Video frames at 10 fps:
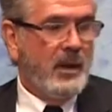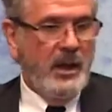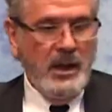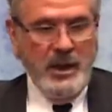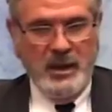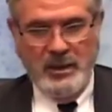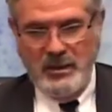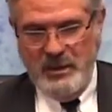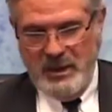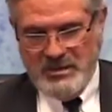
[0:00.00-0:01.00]

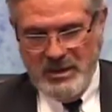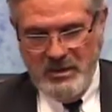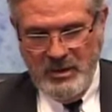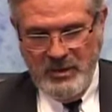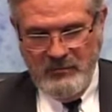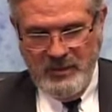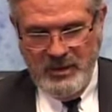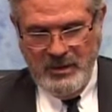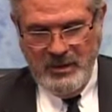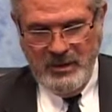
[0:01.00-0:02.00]
And that's how I knew of
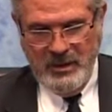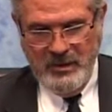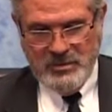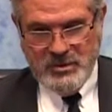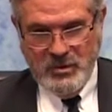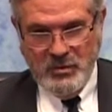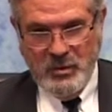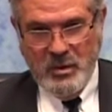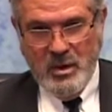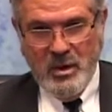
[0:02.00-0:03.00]
it. And then I was told to
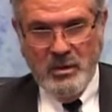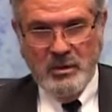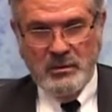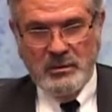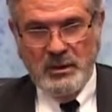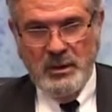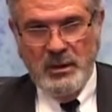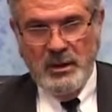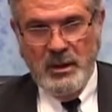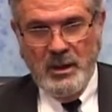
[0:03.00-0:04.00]
call and
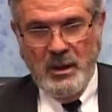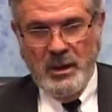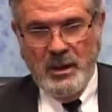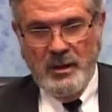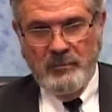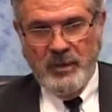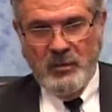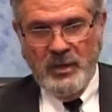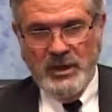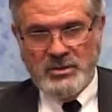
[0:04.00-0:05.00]

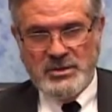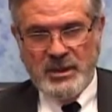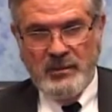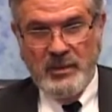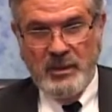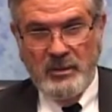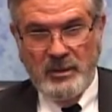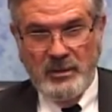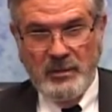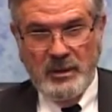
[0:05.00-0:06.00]
arrange to come meet with
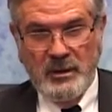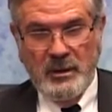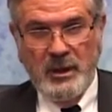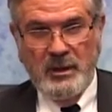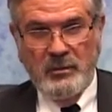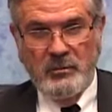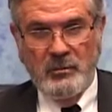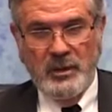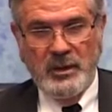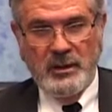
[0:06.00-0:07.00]
them. And
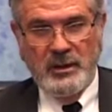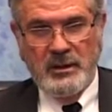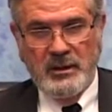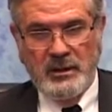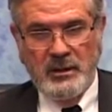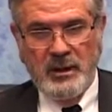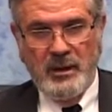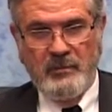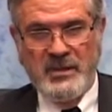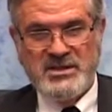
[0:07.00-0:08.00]
we had
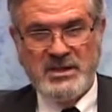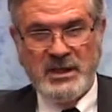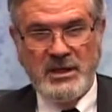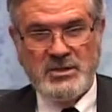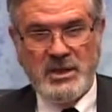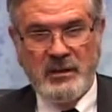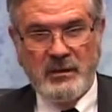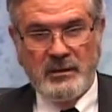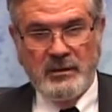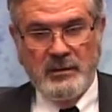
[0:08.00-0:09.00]
kept missing each other.